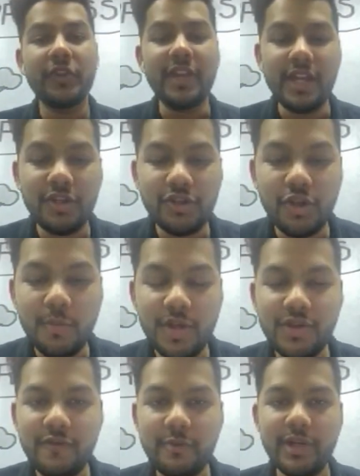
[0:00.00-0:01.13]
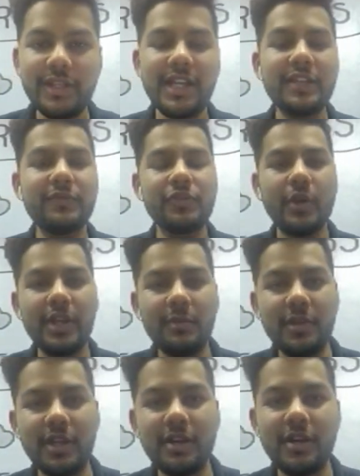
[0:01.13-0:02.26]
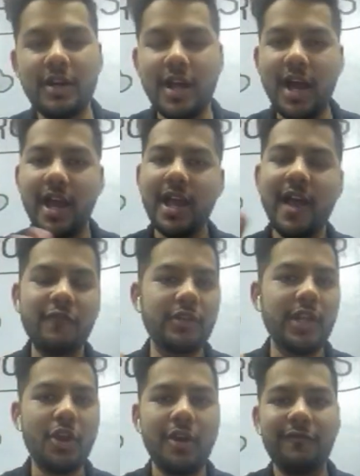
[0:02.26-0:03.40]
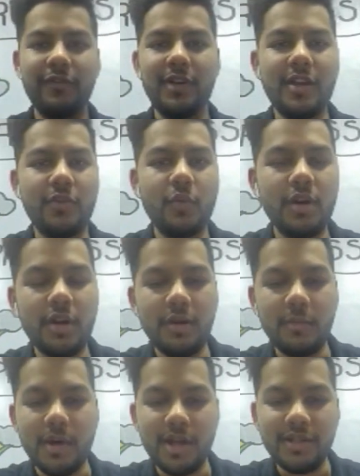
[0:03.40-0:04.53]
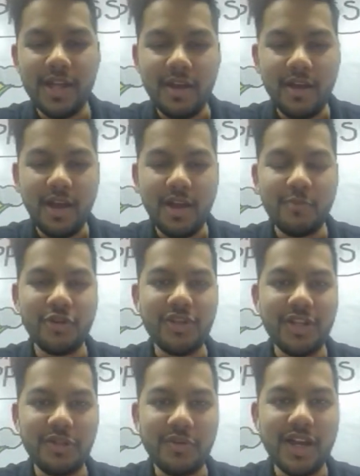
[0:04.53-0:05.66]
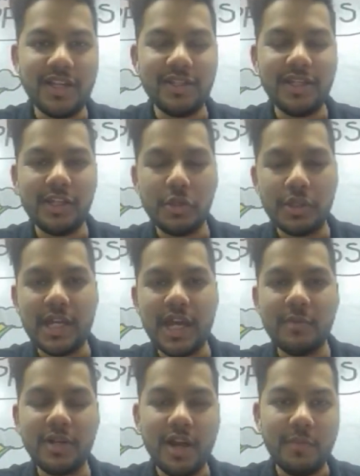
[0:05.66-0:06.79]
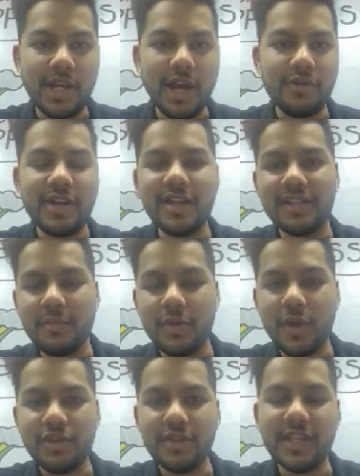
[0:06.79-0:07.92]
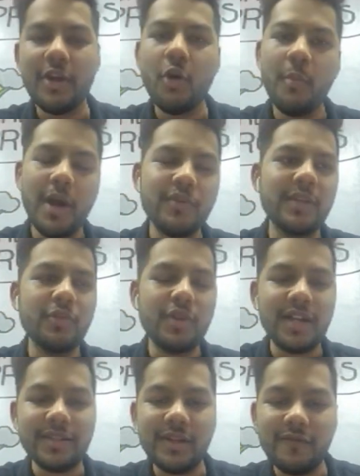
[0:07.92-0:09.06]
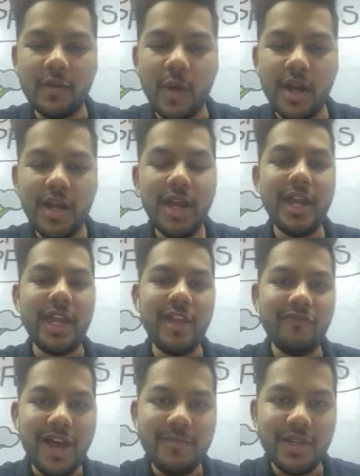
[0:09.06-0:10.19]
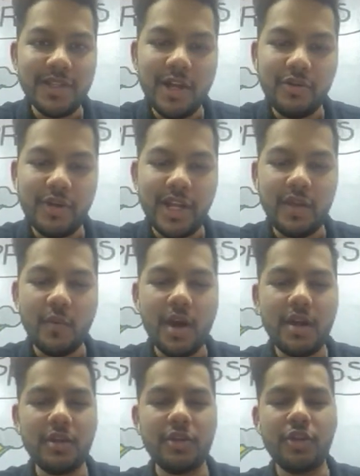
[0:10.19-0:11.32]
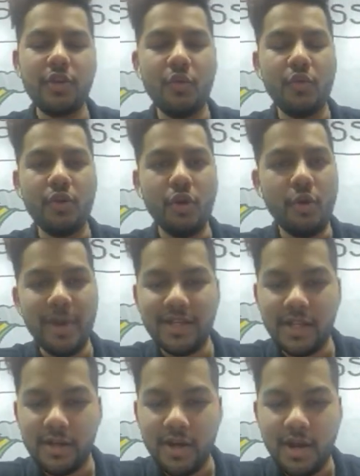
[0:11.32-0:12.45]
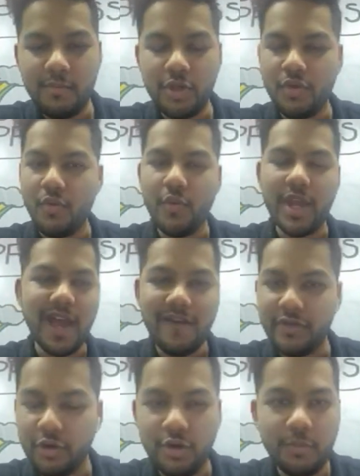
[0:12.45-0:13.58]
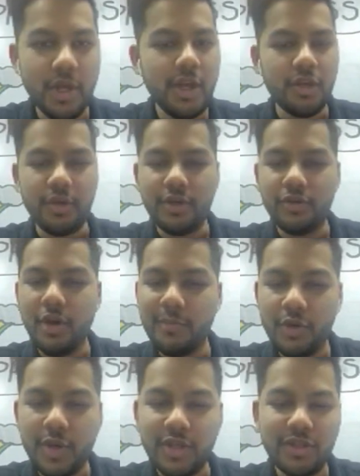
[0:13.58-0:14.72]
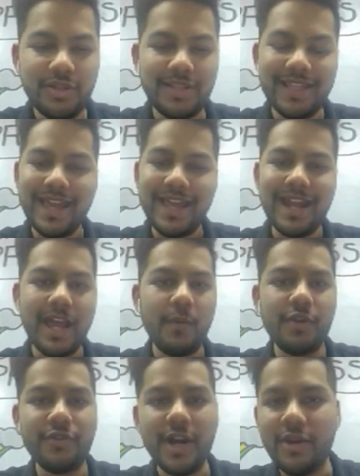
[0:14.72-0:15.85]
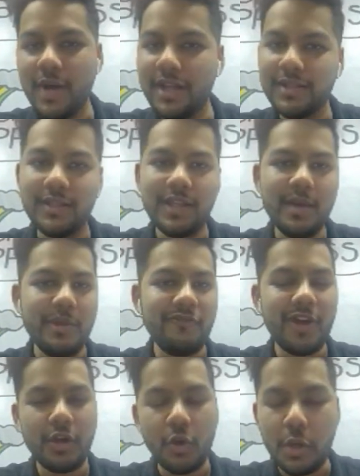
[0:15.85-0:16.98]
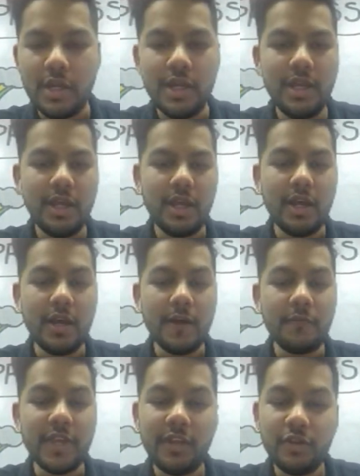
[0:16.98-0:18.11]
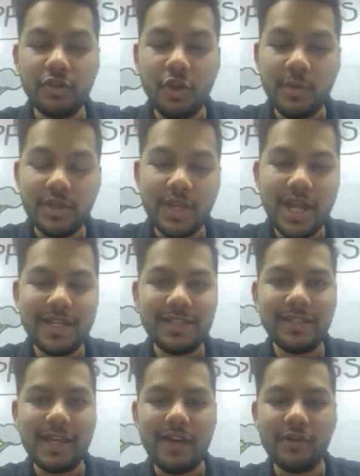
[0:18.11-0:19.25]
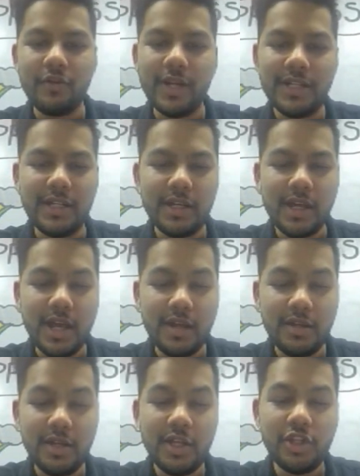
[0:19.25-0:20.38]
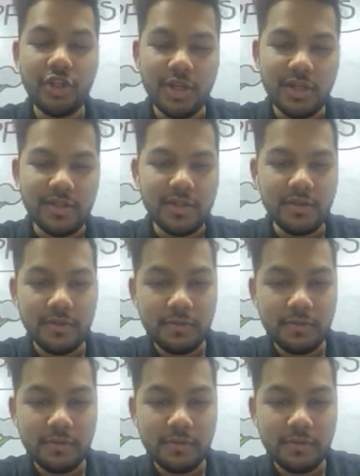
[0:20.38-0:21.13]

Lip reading: Thank you so much, everybody. Thanks for joining me here. I have to take off for another walk, but yeah, I appreciate you guys taking your time and coming out and asking me questions. I hope I was able to answer everyone. If I missed out on anyone, you know my Telegram. We have the group. You can drop your questions, and I will try to answer them if I could. Thank you so much, guys. Have a great day ahead. Cheers.